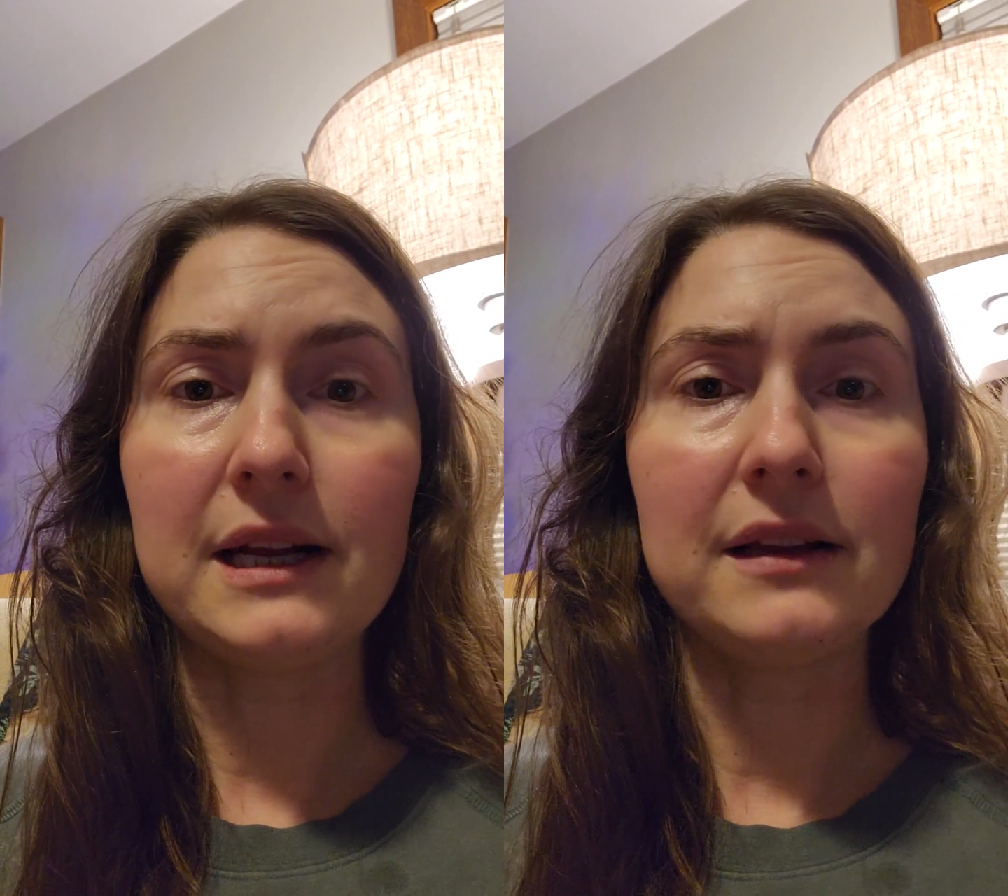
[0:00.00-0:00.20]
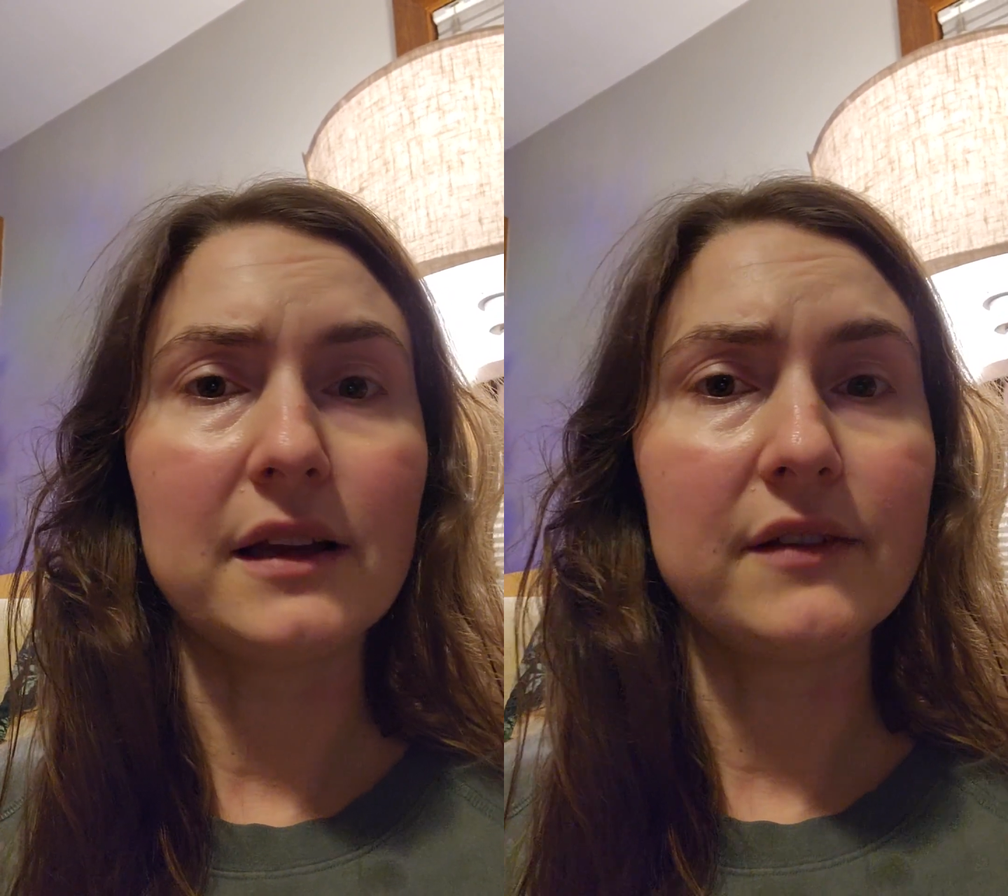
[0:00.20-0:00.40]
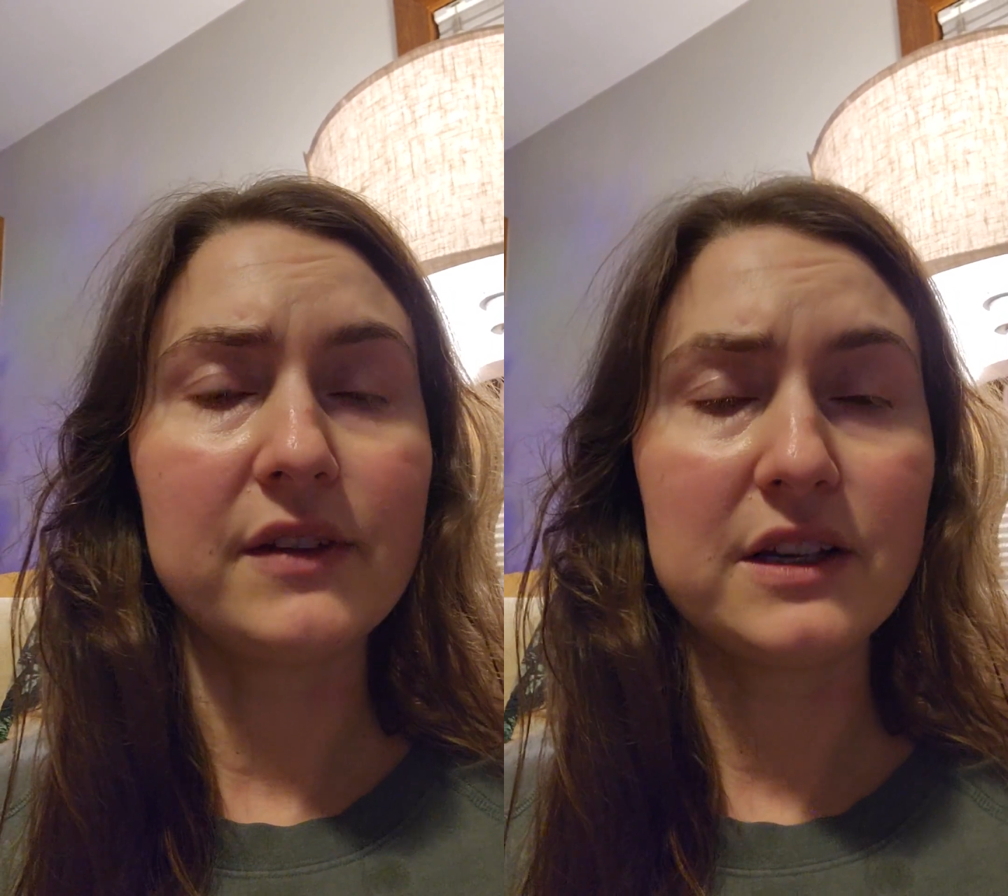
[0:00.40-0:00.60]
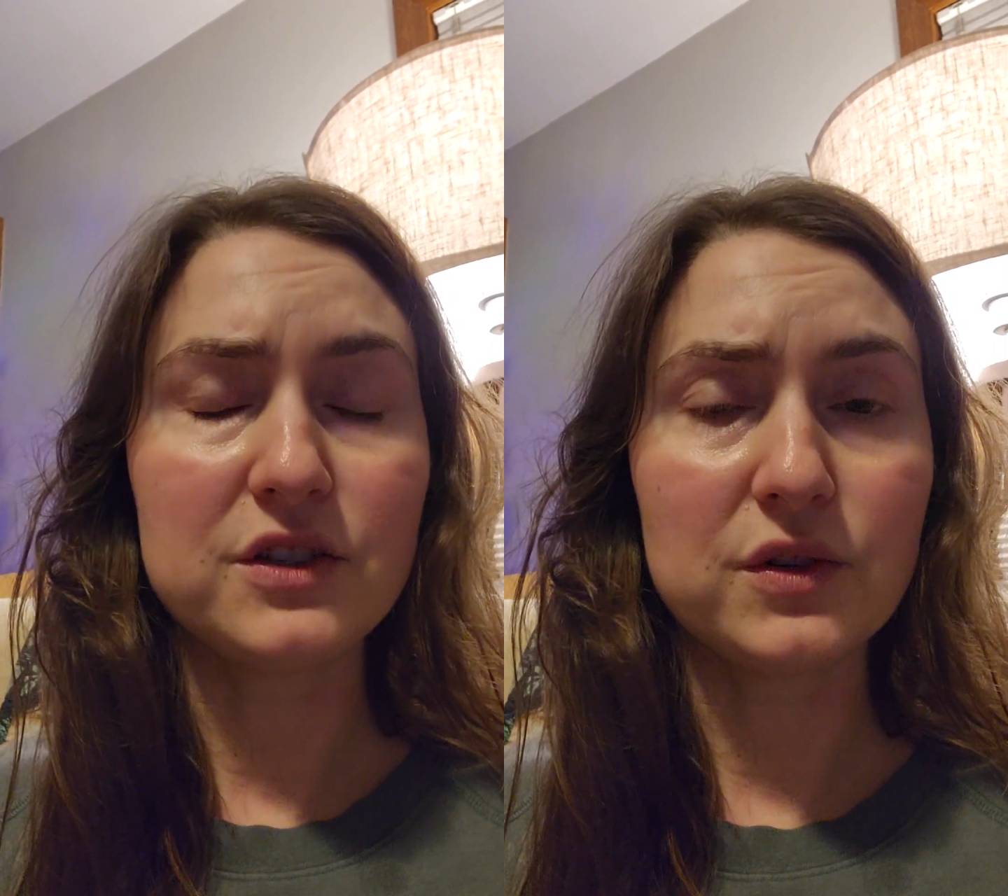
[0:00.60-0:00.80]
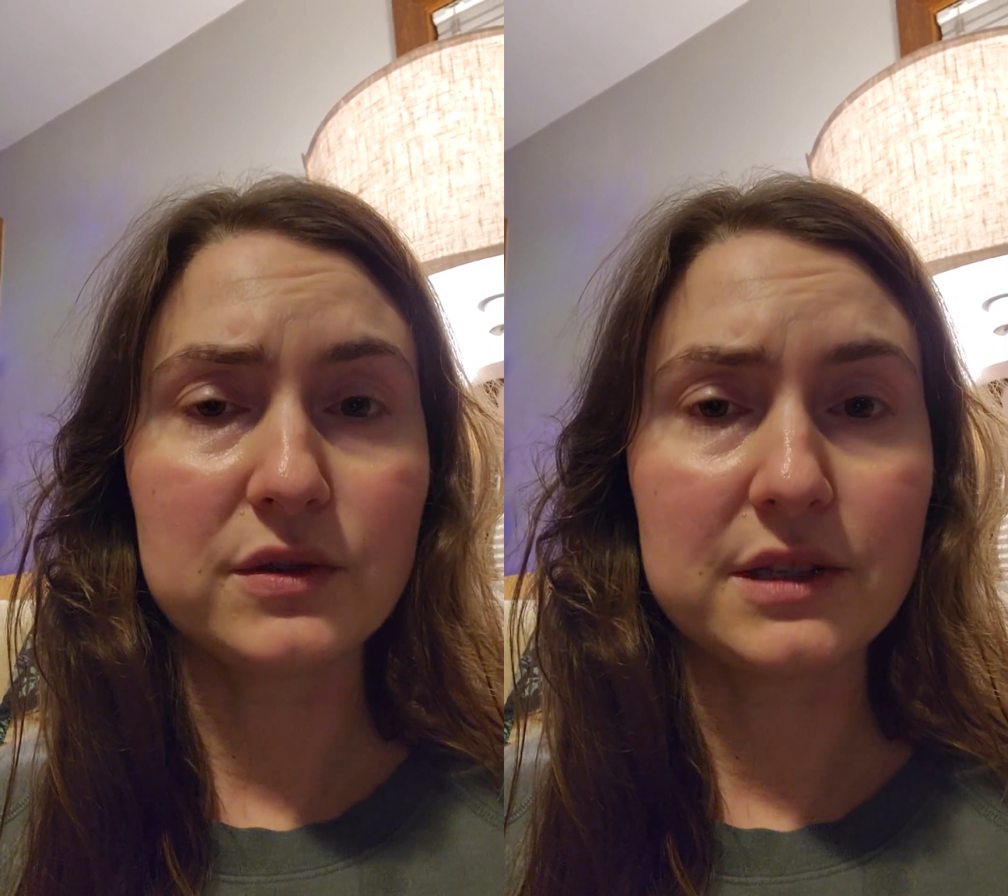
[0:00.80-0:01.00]
a lot of things
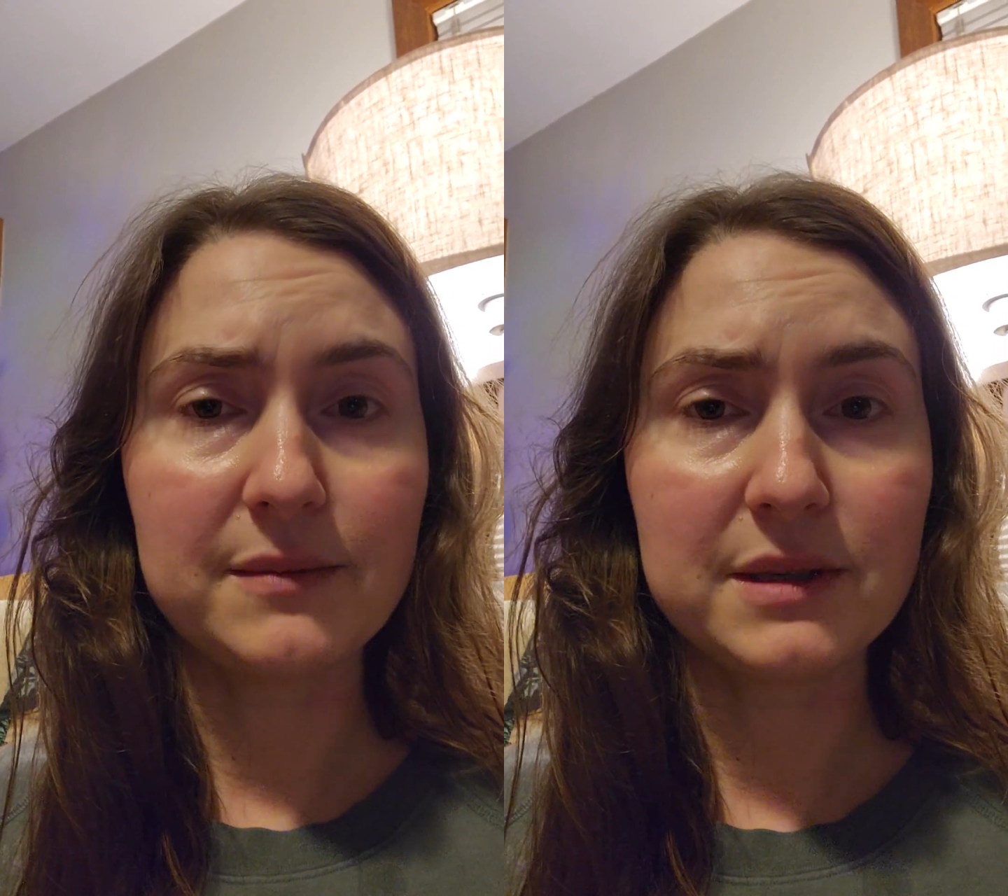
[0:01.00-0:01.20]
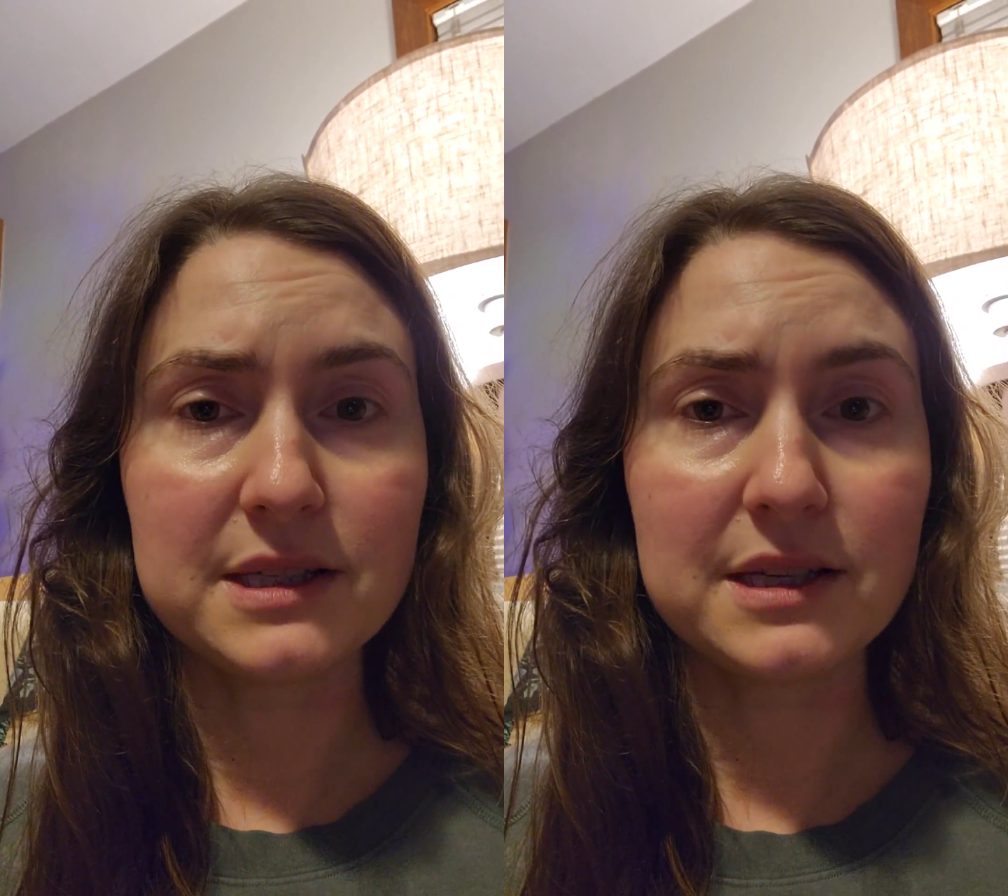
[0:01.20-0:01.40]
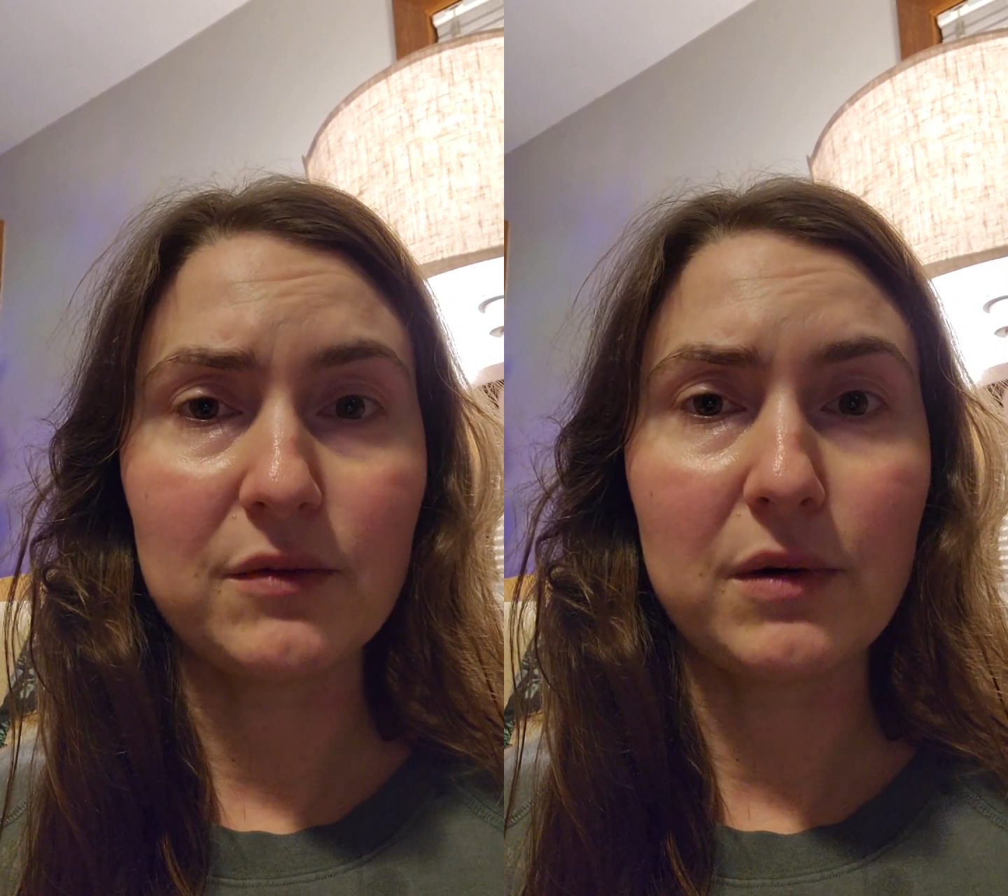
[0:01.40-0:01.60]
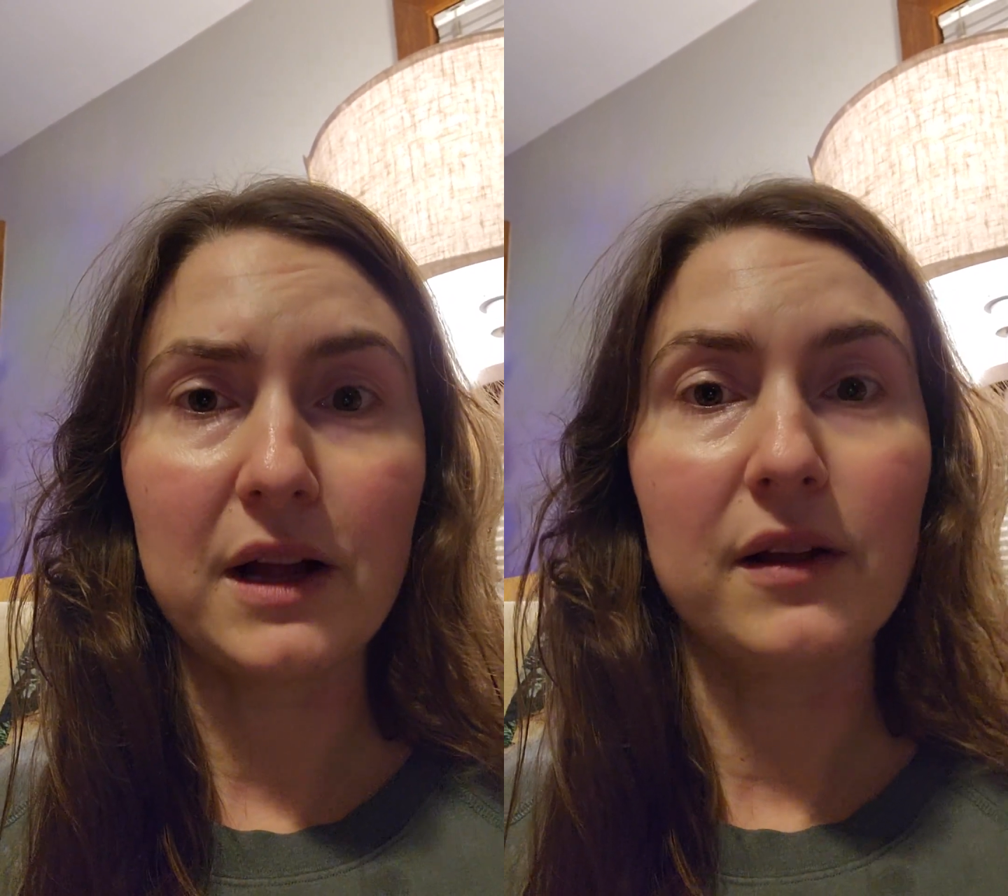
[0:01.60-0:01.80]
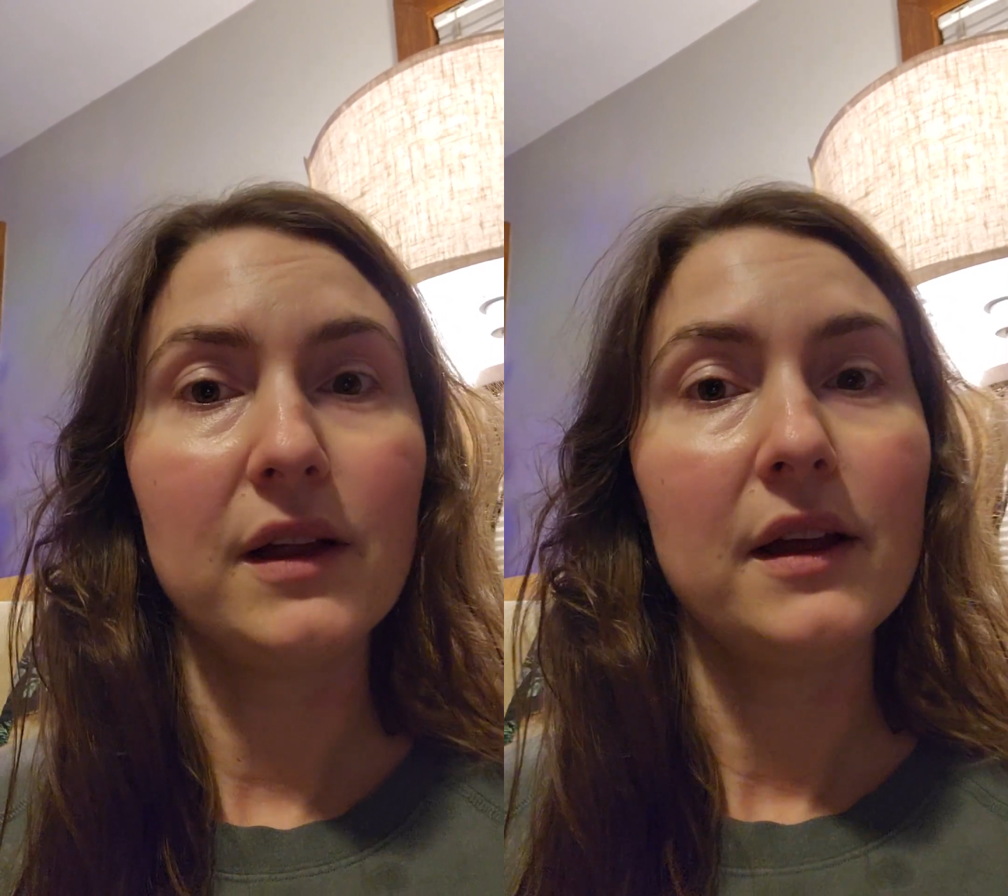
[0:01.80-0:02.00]
don't seem to sit well,